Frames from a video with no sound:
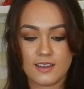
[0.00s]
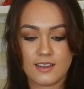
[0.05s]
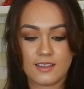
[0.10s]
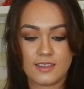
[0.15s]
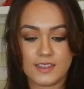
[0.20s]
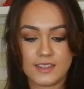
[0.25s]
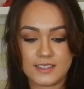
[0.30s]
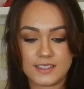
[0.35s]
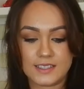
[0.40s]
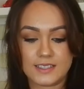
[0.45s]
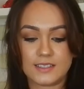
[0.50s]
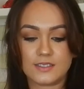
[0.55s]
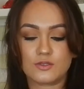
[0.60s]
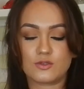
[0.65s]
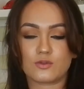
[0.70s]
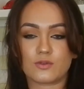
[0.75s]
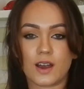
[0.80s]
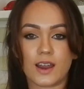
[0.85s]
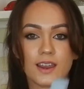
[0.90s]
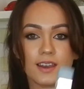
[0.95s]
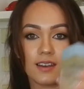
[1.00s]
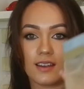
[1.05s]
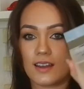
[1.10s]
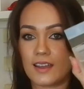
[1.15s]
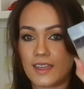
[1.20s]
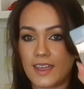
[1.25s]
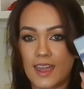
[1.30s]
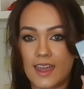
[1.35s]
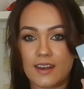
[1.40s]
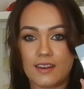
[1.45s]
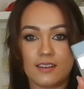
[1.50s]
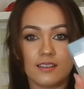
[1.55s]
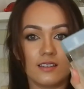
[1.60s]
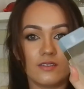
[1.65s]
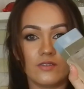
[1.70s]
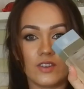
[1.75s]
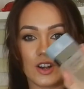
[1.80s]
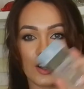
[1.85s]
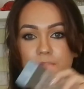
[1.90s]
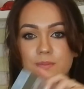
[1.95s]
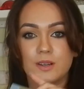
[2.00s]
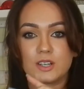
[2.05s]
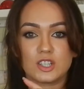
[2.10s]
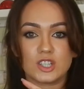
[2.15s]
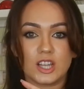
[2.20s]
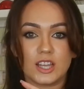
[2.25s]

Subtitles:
This is great, again, very much